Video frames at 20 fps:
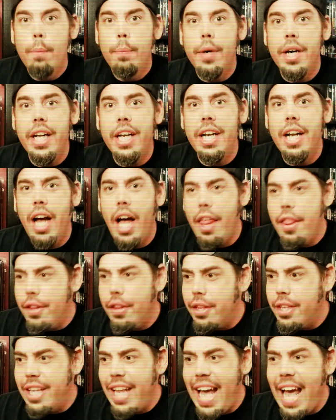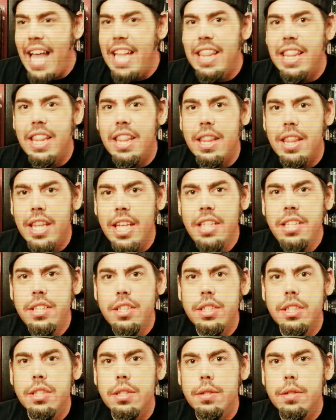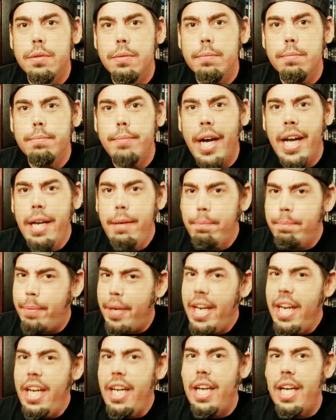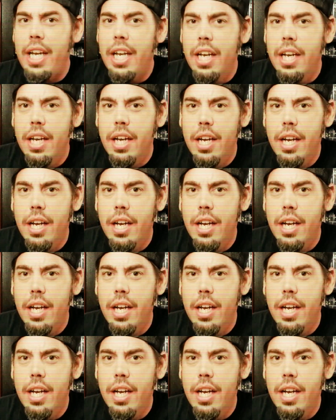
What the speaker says: But other than that, this might be